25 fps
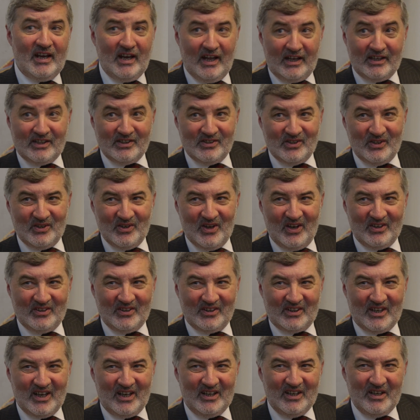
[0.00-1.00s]
like in the
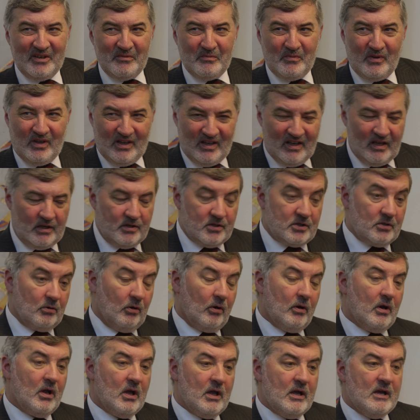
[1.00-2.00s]
United Kingdom, and so on.